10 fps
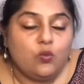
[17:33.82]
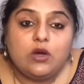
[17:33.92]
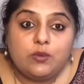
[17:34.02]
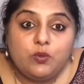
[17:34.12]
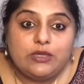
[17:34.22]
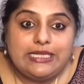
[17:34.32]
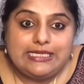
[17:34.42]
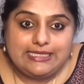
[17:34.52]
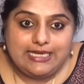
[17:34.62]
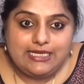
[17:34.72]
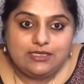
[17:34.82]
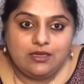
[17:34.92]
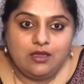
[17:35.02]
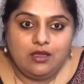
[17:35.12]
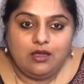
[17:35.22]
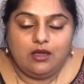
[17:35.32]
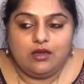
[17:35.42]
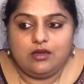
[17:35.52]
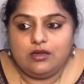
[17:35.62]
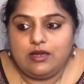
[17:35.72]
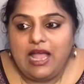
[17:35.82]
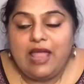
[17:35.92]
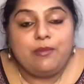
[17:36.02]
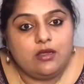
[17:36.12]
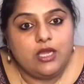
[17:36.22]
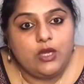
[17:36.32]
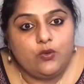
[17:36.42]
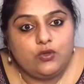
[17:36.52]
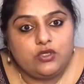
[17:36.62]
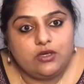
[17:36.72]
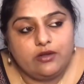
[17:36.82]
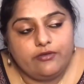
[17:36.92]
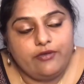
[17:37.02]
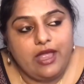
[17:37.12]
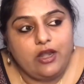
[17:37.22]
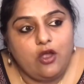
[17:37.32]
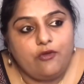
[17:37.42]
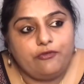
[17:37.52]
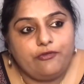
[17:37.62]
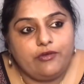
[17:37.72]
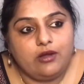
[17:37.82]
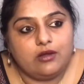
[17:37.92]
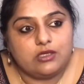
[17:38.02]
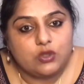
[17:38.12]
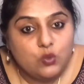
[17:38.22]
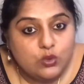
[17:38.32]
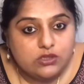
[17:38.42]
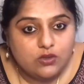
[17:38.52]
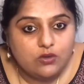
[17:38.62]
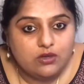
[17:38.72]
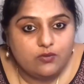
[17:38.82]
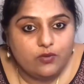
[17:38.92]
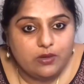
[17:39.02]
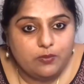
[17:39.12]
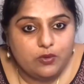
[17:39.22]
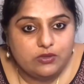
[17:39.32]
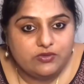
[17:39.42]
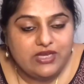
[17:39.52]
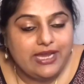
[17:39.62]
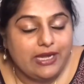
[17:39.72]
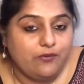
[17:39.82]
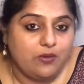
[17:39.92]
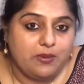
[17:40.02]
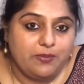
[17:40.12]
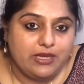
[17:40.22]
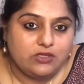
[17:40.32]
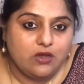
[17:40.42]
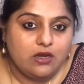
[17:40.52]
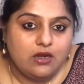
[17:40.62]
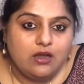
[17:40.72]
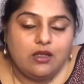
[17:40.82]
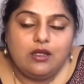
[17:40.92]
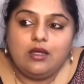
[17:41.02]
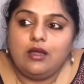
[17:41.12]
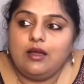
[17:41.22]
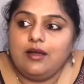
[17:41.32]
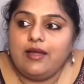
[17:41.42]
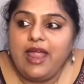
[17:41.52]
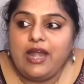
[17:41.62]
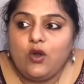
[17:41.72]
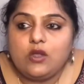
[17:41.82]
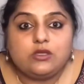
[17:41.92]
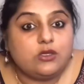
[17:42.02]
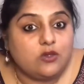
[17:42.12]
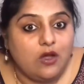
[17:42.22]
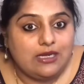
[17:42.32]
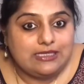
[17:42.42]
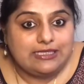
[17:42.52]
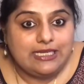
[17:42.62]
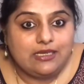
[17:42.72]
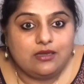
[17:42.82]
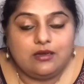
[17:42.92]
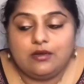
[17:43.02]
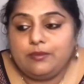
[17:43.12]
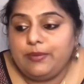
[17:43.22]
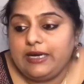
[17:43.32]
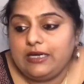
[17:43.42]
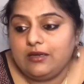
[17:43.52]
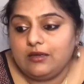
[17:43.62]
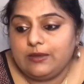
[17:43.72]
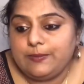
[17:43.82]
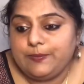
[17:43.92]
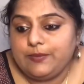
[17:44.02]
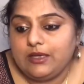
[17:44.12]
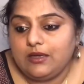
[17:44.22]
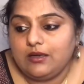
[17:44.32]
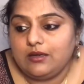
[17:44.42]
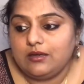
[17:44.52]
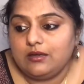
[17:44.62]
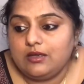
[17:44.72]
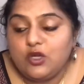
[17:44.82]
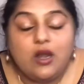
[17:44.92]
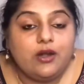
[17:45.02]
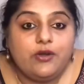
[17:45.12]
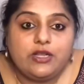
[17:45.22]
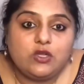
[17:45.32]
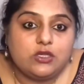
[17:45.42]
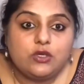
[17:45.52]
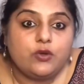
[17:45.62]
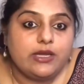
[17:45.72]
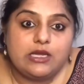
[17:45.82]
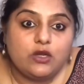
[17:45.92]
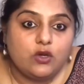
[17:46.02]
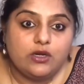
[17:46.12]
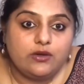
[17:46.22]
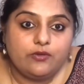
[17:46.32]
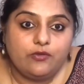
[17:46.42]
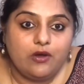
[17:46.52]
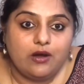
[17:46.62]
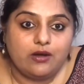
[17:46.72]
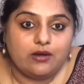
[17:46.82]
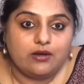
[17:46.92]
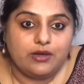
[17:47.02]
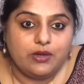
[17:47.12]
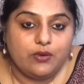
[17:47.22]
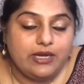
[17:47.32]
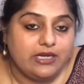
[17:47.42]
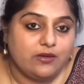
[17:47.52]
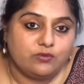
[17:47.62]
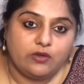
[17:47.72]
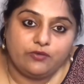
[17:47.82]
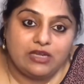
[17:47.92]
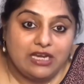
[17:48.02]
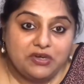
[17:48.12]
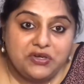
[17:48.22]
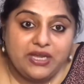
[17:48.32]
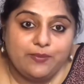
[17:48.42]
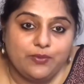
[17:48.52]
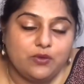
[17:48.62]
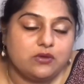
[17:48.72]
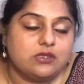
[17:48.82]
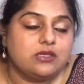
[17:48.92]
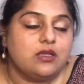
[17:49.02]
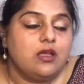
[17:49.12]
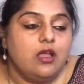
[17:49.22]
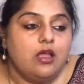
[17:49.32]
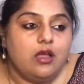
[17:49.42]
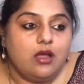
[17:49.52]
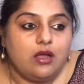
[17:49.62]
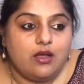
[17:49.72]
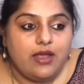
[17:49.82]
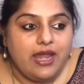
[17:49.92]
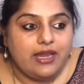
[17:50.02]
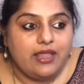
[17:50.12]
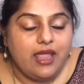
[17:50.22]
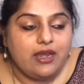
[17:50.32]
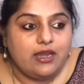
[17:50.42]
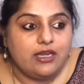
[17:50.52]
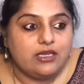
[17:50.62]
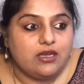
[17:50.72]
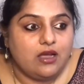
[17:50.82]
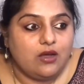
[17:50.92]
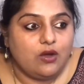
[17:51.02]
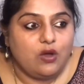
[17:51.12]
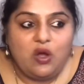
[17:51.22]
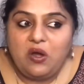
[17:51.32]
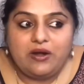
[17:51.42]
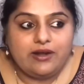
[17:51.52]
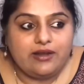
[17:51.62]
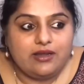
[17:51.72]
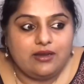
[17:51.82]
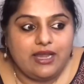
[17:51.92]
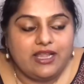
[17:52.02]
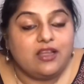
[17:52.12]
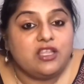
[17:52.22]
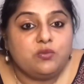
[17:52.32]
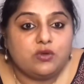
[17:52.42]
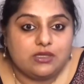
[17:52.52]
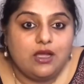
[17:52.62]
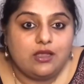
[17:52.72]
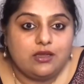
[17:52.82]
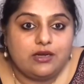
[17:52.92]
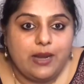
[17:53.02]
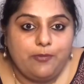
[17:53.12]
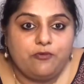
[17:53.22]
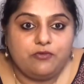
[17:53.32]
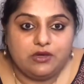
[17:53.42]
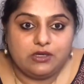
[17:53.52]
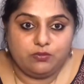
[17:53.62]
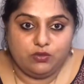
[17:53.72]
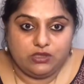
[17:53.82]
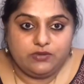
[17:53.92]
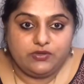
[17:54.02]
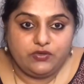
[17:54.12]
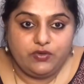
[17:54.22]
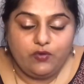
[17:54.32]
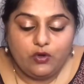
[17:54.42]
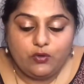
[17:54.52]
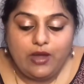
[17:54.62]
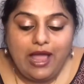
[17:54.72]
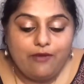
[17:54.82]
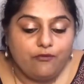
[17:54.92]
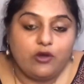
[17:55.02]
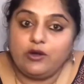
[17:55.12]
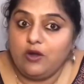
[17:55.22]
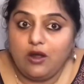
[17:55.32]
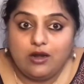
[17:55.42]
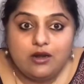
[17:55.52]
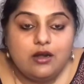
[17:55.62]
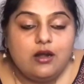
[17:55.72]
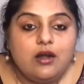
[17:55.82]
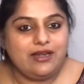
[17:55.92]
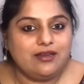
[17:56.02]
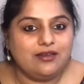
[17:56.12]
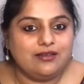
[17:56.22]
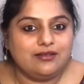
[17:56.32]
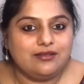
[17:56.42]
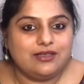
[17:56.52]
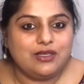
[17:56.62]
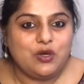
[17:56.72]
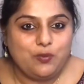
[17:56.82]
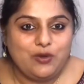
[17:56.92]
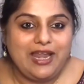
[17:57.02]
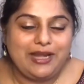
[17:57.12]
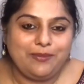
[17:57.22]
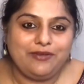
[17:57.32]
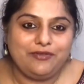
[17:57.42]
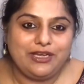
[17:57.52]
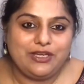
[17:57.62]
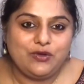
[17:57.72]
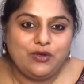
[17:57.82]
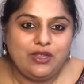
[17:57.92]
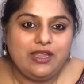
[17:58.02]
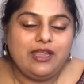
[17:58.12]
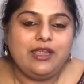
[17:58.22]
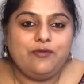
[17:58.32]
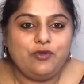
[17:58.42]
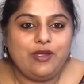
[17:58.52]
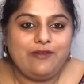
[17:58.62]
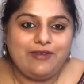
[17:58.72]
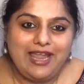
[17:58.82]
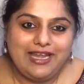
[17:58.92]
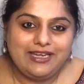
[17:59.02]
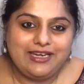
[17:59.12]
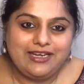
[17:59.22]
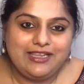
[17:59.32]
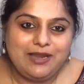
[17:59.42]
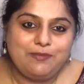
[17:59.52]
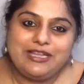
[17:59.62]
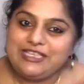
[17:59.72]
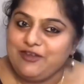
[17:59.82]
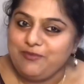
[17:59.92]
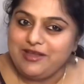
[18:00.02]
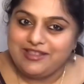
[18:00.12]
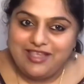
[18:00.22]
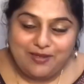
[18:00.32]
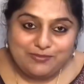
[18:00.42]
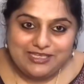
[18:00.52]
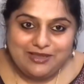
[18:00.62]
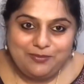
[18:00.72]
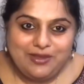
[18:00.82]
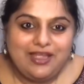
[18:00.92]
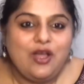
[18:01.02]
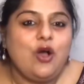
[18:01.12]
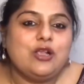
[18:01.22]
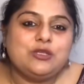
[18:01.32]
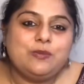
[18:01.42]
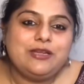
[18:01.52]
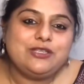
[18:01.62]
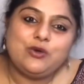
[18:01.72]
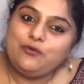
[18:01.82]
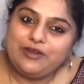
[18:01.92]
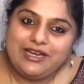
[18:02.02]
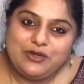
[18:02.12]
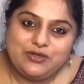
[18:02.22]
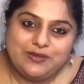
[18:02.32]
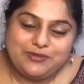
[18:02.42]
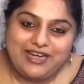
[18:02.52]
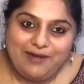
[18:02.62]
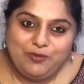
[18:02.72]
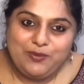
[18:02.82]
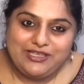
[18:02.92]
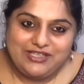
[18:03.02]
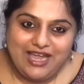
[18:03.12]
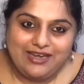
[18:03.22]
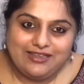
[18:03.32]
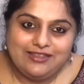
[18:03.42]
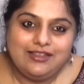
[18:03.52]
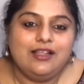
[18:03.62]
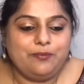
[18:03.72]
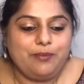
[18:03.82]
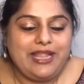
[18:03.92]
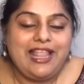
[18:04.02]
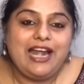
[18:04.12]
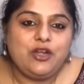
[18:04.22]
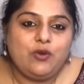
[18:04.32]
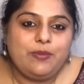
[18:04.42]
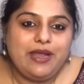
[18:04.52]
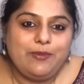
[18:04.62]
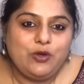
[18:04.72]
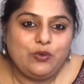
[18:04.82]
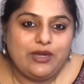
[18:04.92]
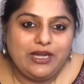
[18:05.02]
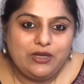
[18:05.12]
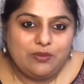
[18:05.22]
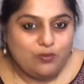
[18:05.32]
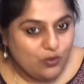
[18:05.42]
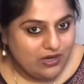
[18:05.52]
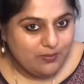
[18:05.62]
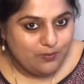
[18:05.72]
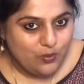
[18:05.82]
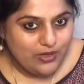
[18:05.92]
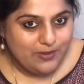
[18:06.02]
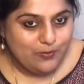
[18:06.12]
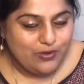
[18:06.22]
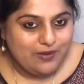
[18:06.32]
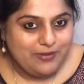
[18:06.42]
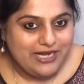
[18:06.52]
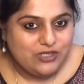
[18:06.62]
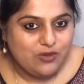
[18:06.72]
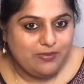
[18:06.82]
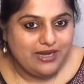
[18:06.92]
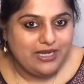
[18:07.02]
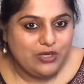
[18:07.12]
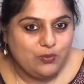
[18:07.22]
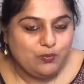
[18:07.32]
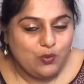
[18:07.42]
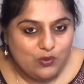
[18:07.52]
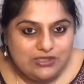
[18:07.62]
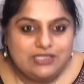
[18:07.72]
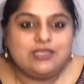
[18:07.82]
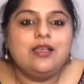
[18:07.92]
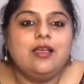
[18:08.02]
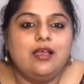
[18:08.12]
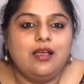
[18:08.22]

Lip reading: workbook these days. I'm a huge fan of School Zone workbooks which I get from Amazon, and also Scholastic, but Dollar Tree is also doing good for in terms of coloring books, and then in or like other books, other type of workbooks which we want to have for $1. And hope you liked my video. If you have liked it, then please give me a thumbs up. Also, please don't forget to subscribe to my channel. By that you will be able to get more and more updates on my new posts.